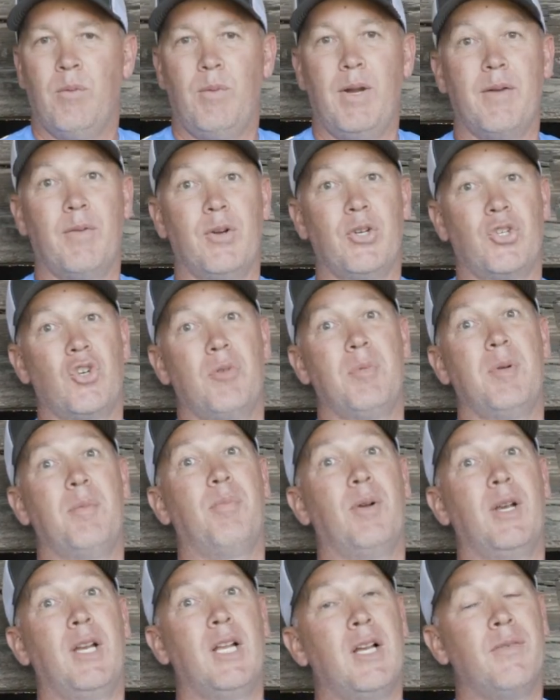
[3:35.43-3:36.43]
We have our German
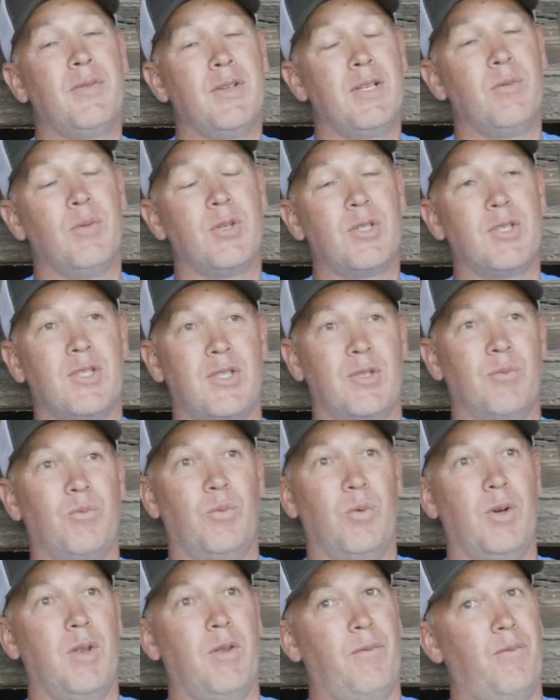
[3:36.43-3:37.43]
bread oven, which is
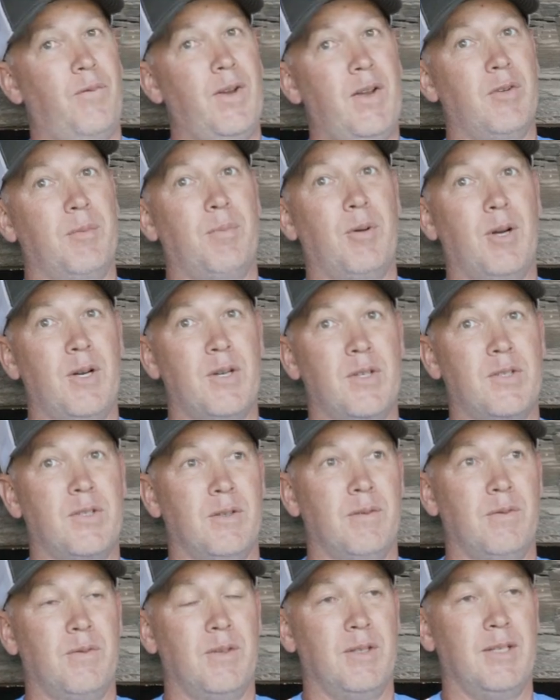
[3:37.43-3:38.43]
one of the favorite parts
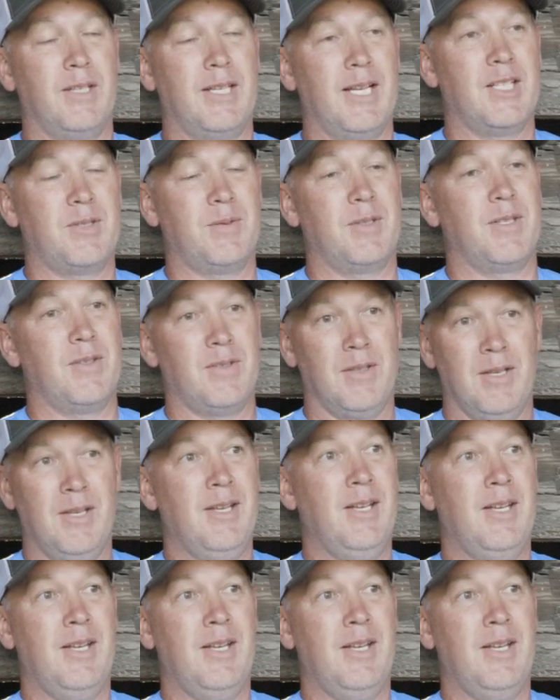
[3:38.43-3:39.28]
of the guests, because